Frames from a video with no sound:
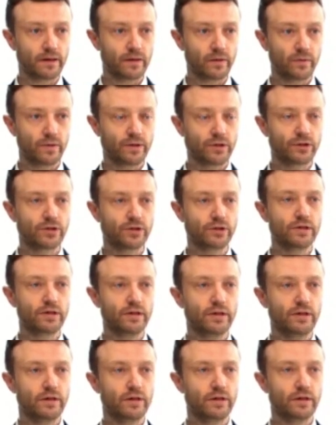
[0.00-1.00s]
which
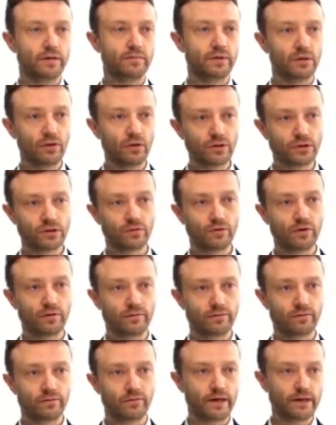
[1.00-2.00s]
belonged to a
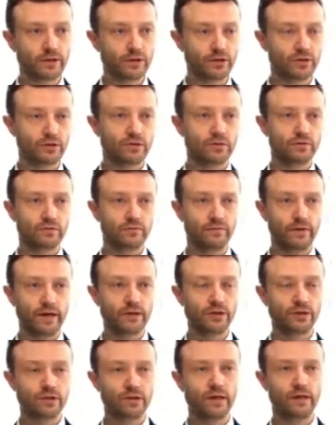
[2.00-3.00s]
French
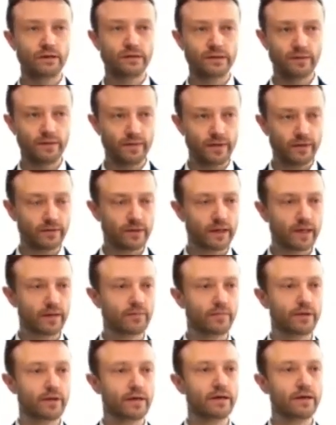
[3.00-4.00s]
ultimate parent
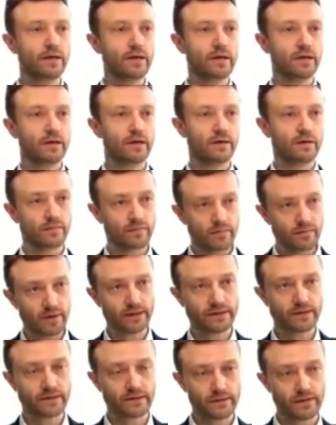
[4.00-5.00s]
company,
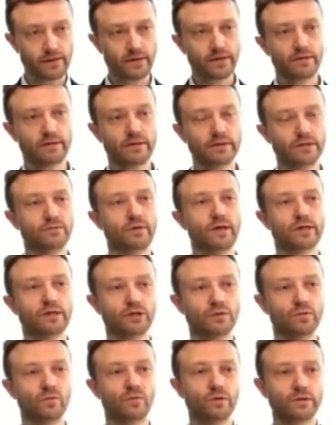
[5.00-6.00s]
but the
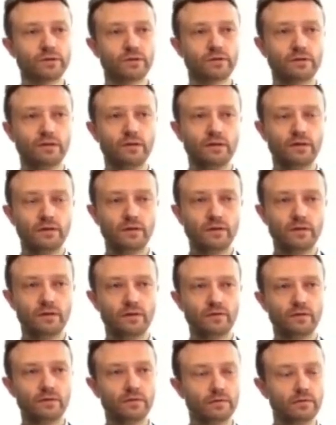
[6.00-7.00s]
structure was,
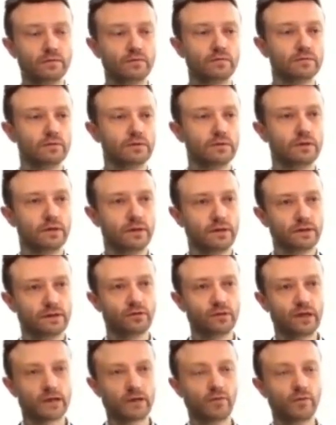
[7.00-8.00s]
it is
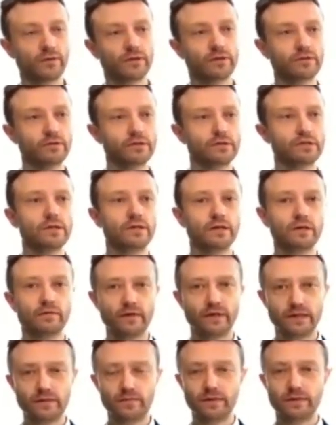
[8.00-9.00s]
not uncommon to see
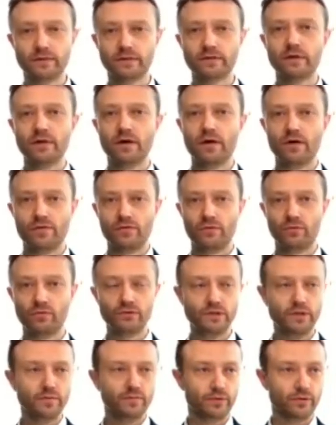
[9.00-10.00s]
investments through
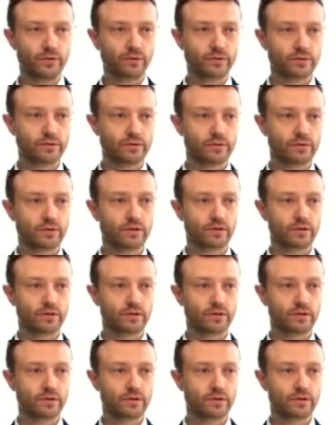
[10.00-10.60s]
Cypriot